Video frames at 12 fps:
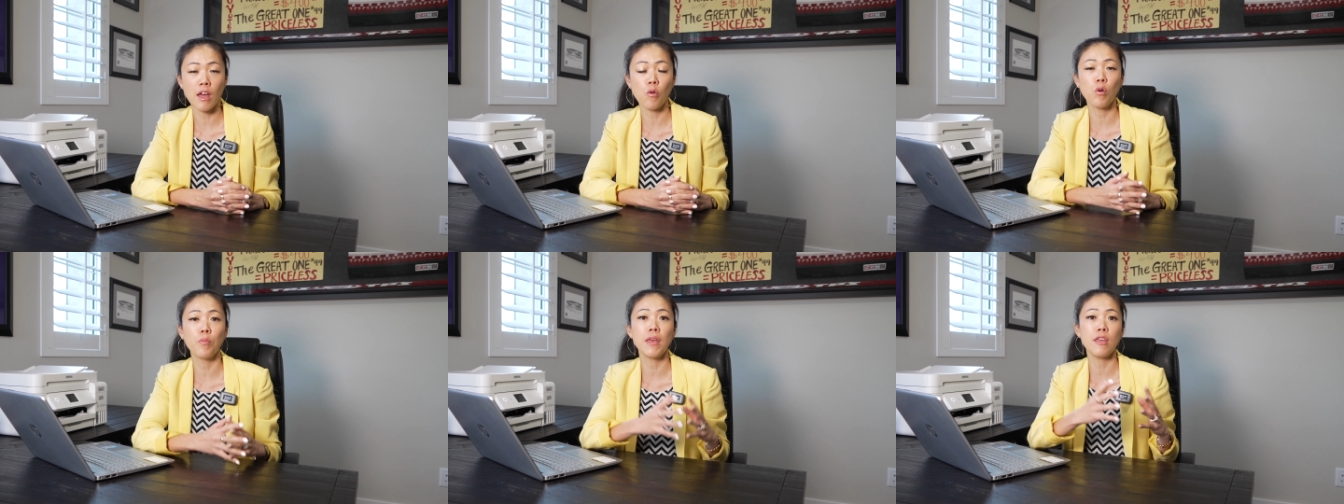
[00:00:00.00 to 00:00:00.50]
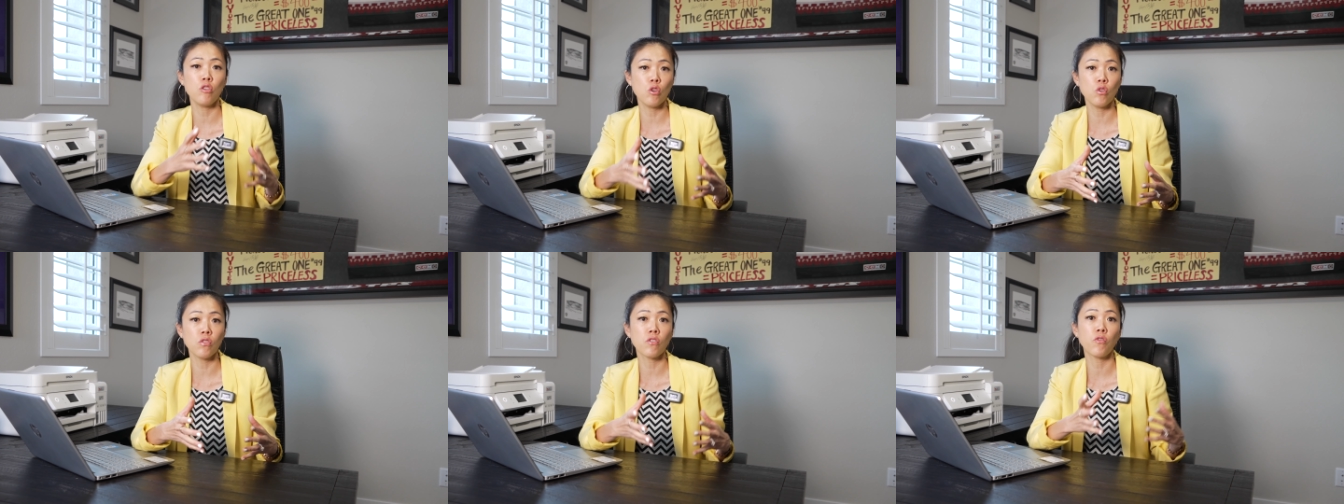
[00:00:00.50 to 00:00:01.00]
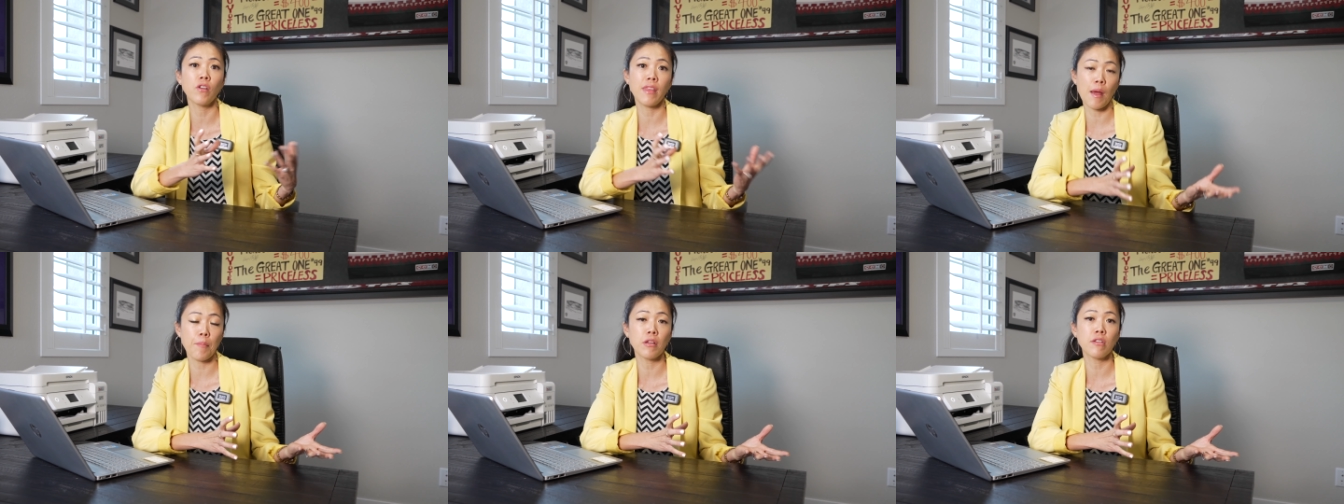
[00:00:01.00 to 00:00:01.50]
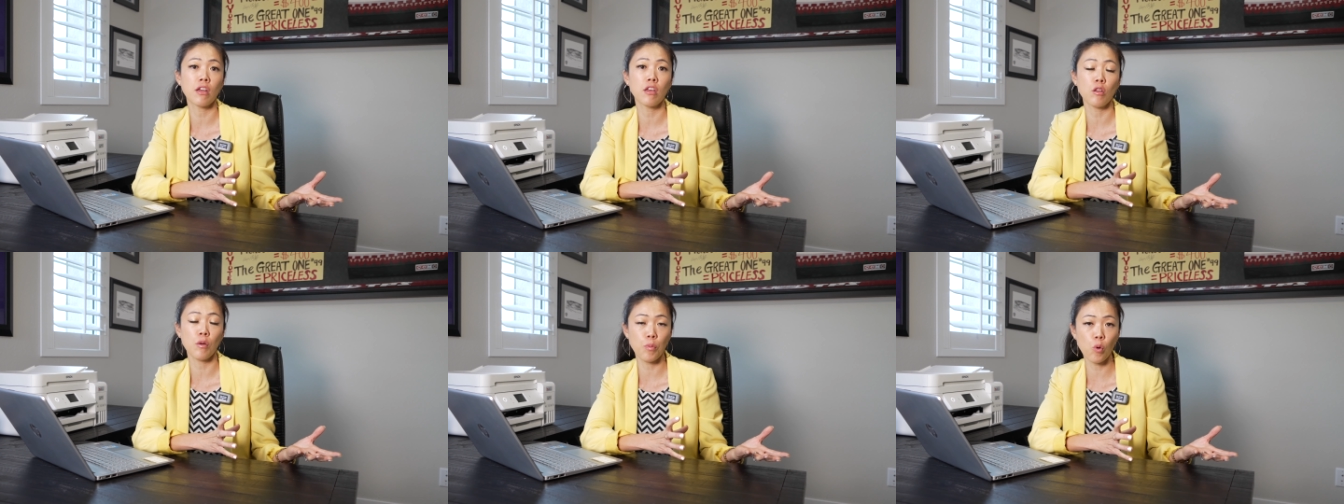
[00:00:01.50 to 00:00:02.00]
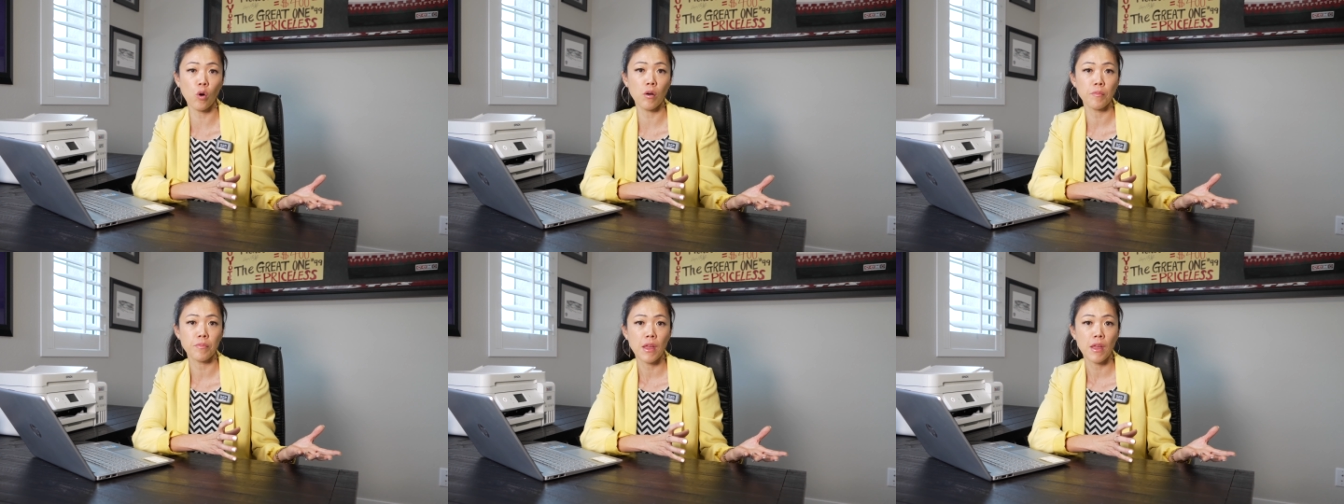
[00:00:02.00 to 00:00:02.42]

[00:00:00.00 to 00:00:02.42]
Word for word: that will be used for that particular pool.